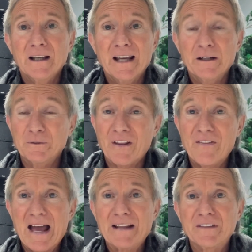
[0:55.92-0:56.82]
And it was at
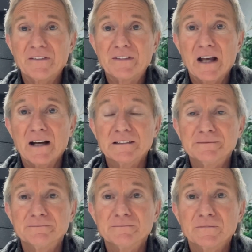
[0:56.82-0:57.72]
that the
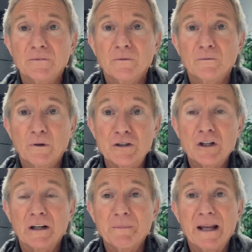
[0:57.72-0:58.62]
rich
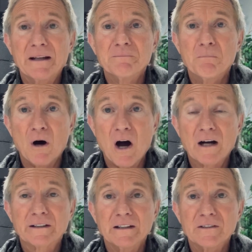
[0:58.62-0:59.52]
young man
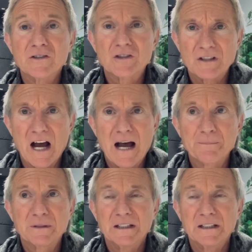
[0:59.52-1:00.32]
balked and stopped.